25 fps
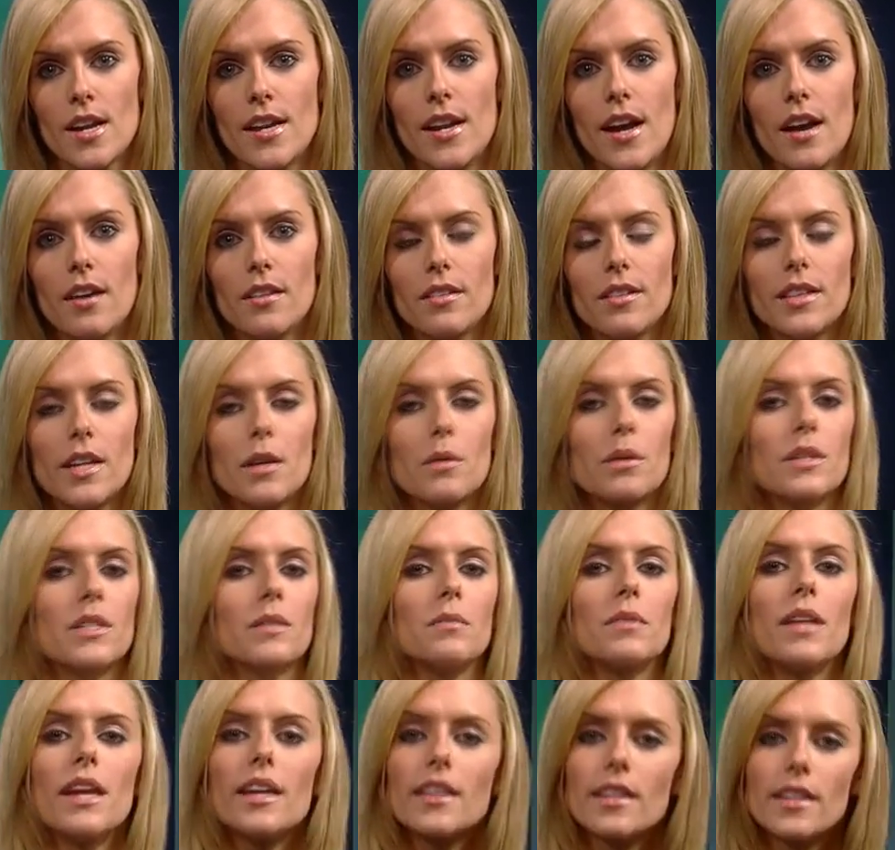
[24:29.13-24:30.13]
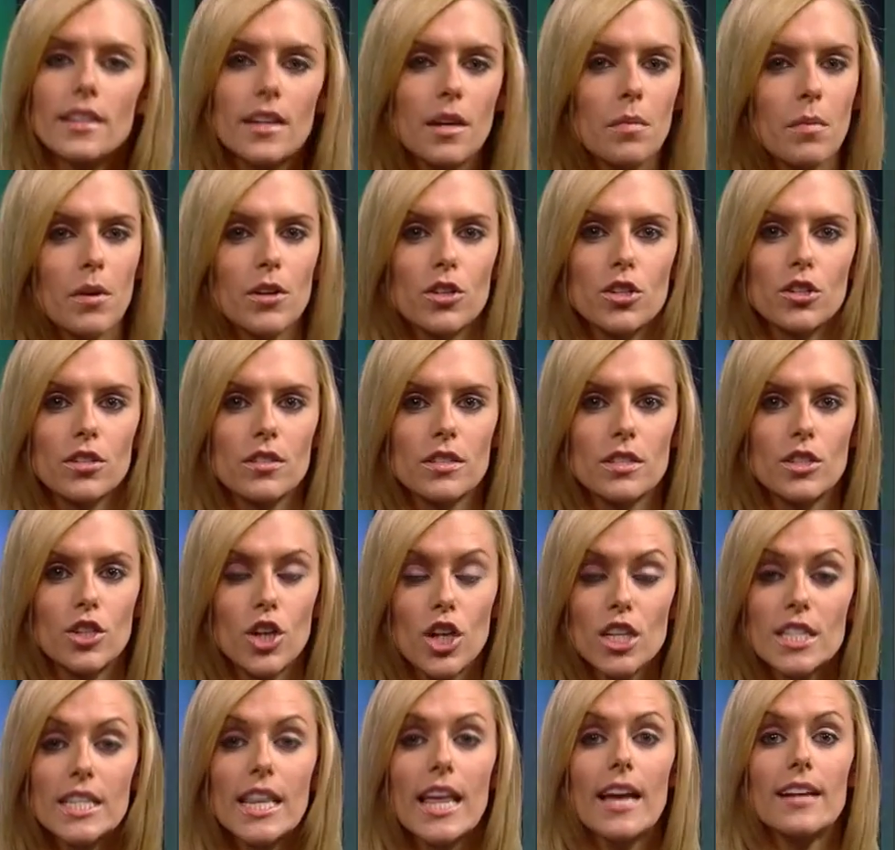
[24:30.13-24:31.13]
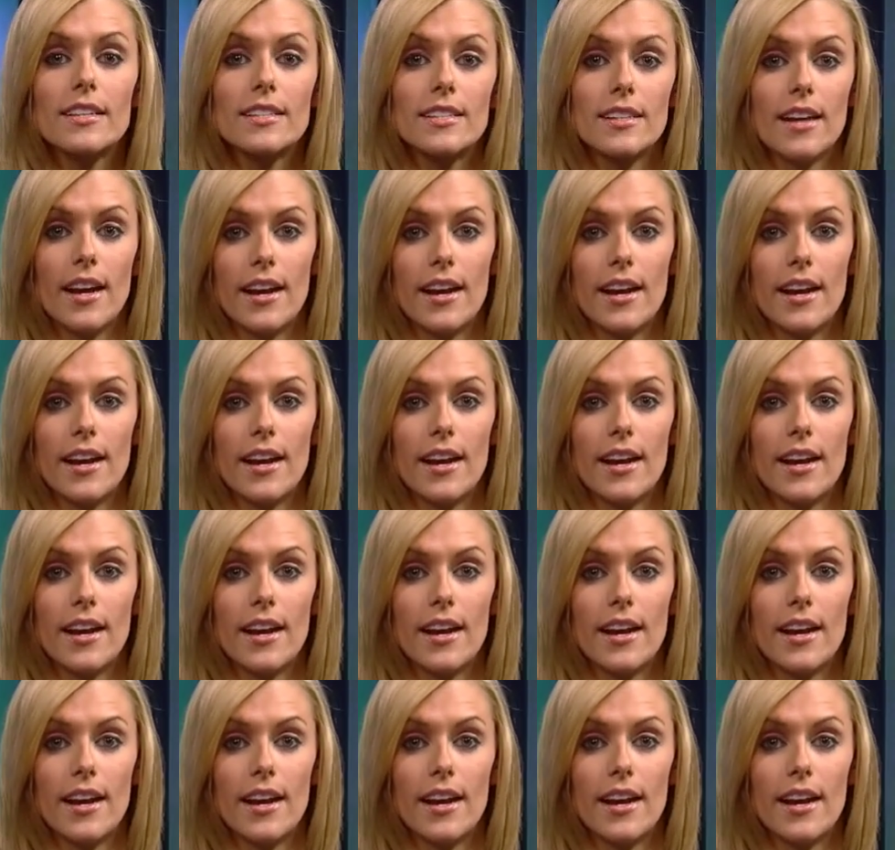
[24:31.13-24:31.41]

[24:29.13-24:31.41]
Now, there were some lengthy commercials just last